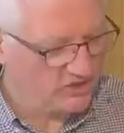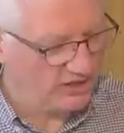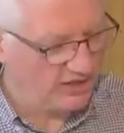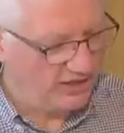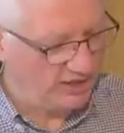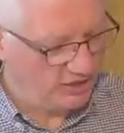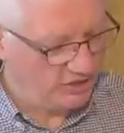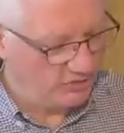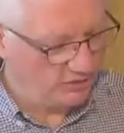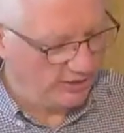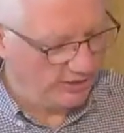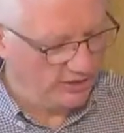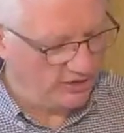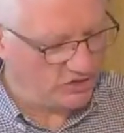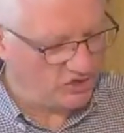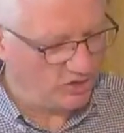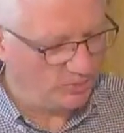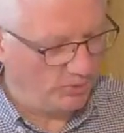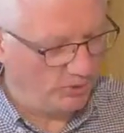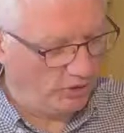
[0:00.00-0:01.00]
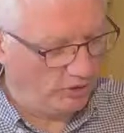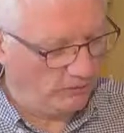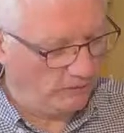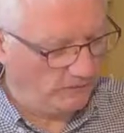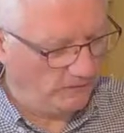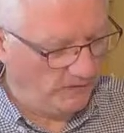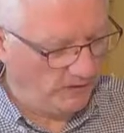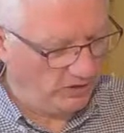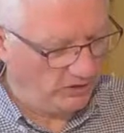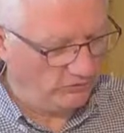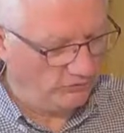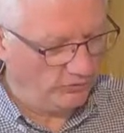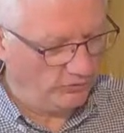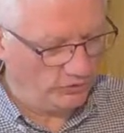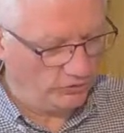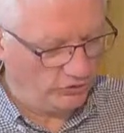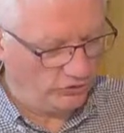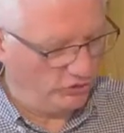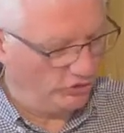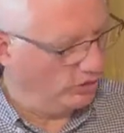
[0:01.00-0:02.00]
the Israelites to be unfaithful
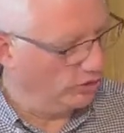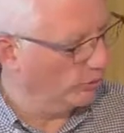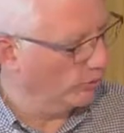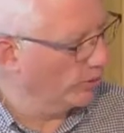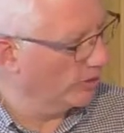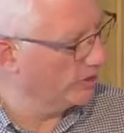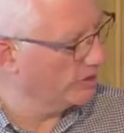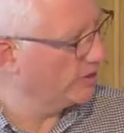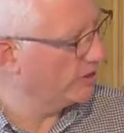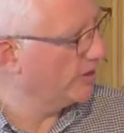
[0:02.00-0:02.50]
to the Lord